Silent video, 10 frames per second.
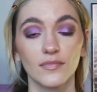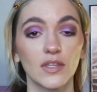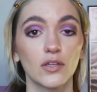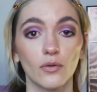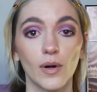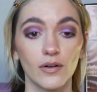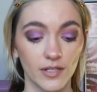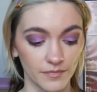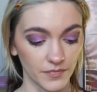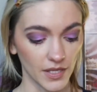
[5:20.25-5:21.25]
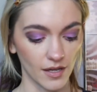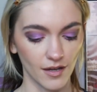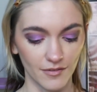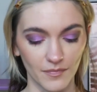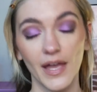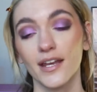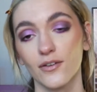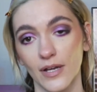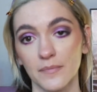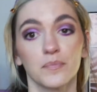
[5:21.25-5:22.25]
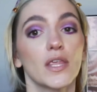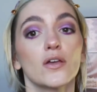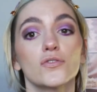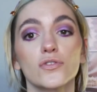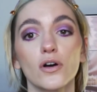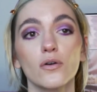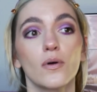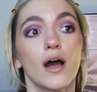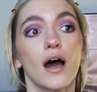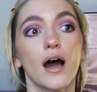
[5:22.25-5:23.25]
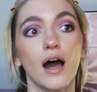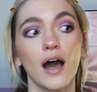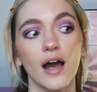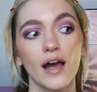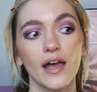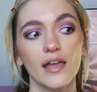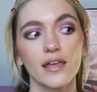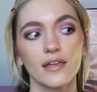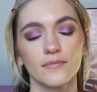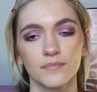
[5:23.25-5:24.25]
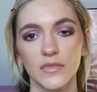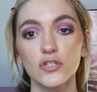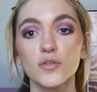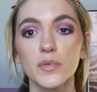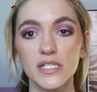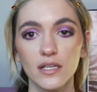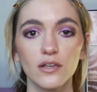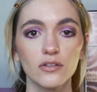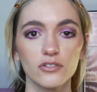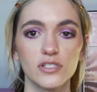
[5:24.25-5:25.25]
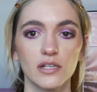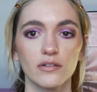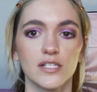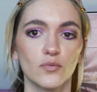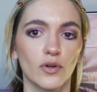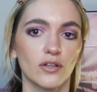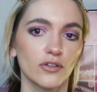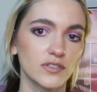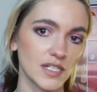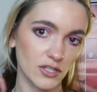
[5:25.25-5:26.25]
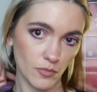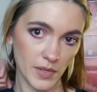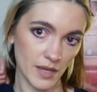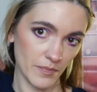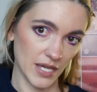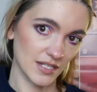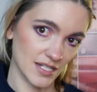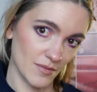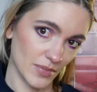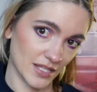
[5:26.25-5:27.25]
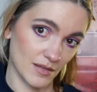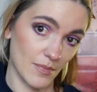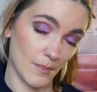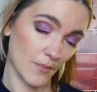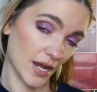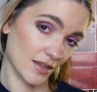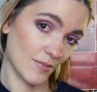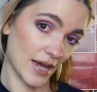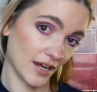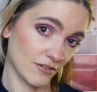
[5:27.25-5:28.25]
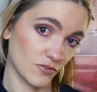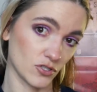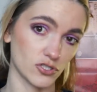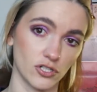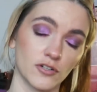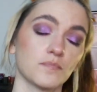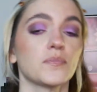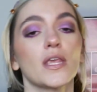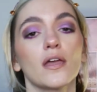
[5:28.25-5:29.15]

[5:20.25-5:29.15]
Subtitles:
you're welcome. Anyway, so there's a particular series where it looks like they're being picked up like by the back of their shirt.